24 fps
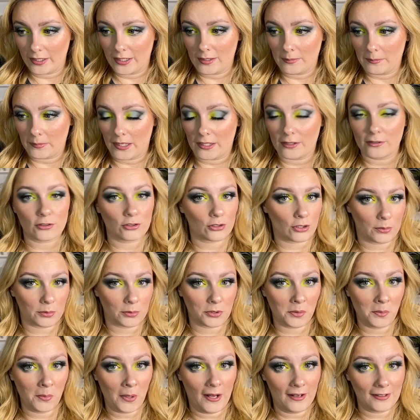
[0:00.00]
in my
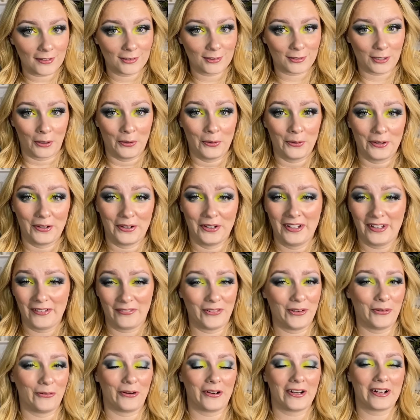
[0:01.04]
description box. So if
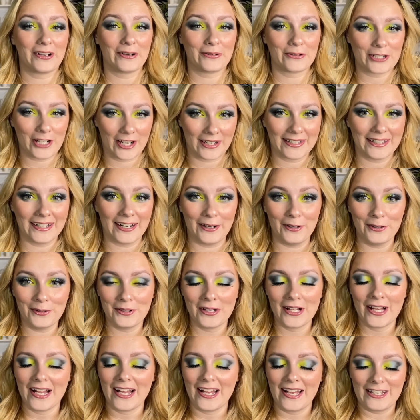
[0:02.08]
you want to go check it out,
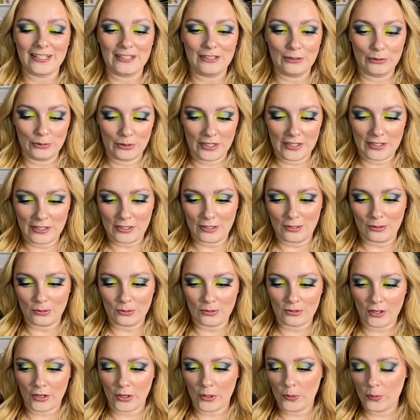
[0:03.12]
you can do
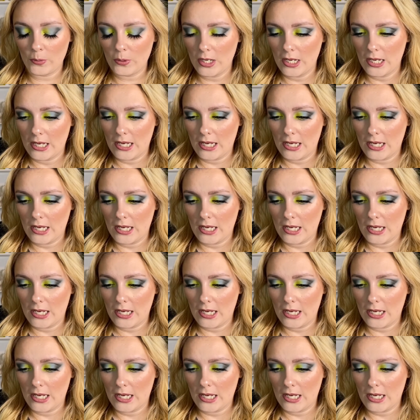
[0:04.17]
so.